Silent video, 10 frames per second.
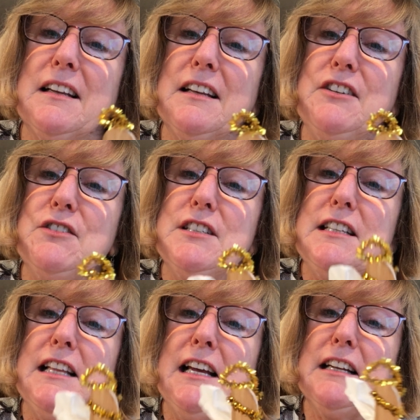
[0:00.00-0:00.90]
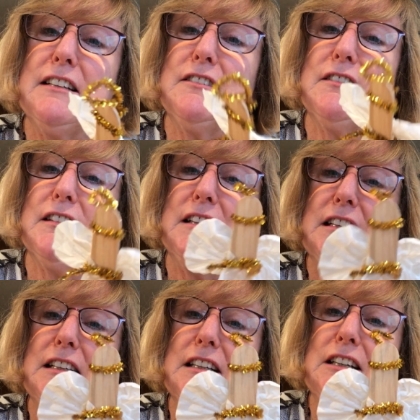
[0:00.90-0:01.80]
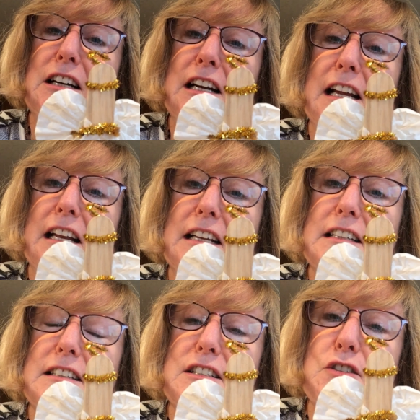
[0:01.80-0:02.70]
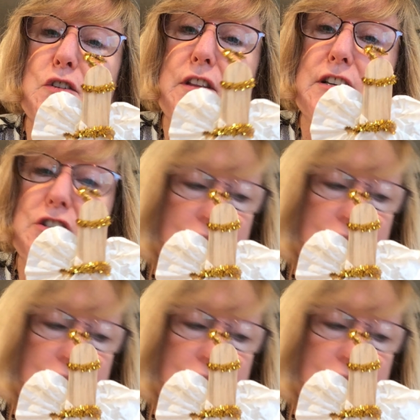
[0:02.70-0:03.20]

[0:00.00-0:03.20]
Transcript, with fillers: Can you see that? All right, so there's